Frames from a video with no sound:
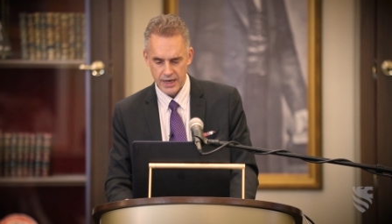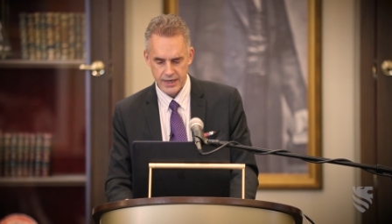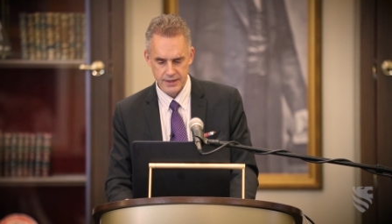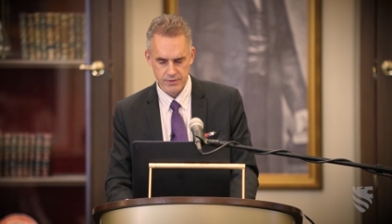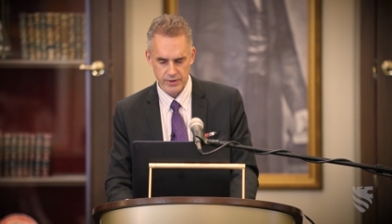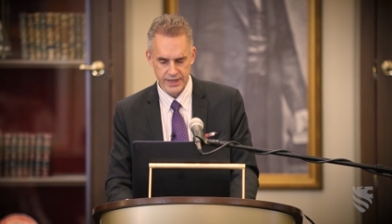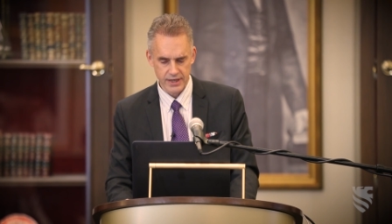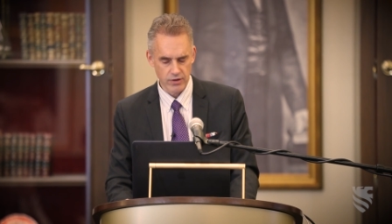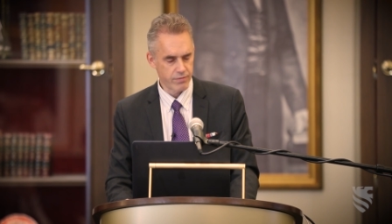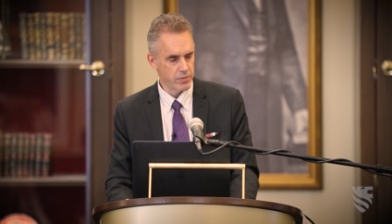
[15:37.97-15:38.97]
he doesn't really
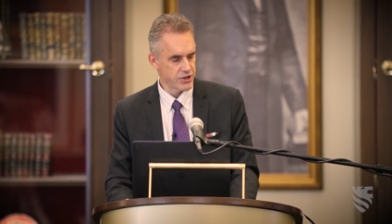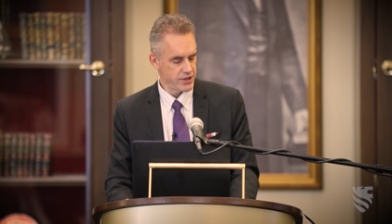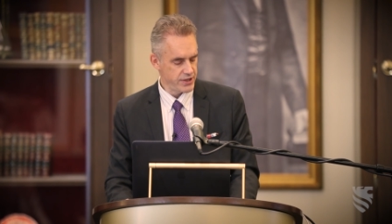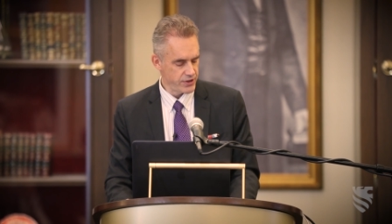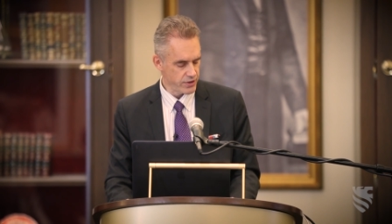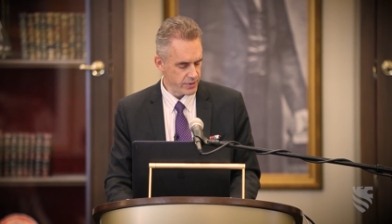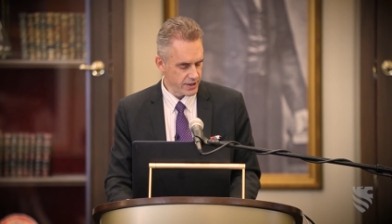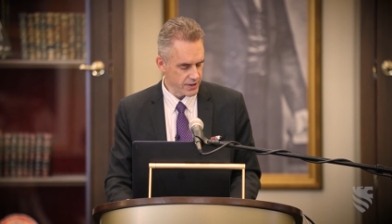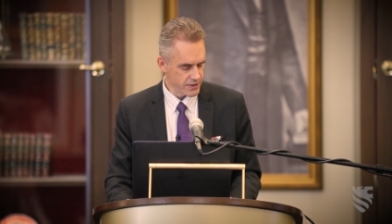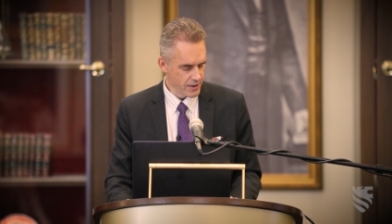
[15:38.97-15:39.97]
get off much easier,
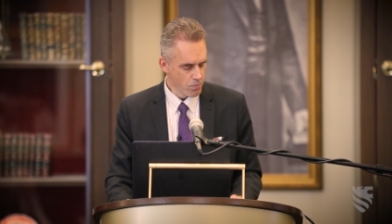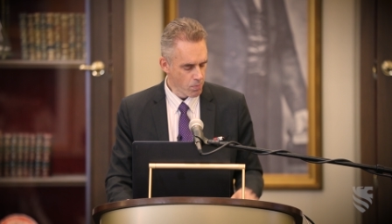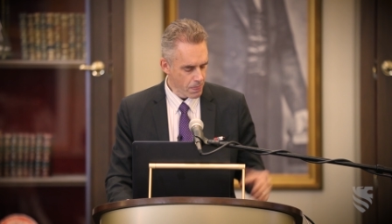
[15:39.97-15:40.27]
because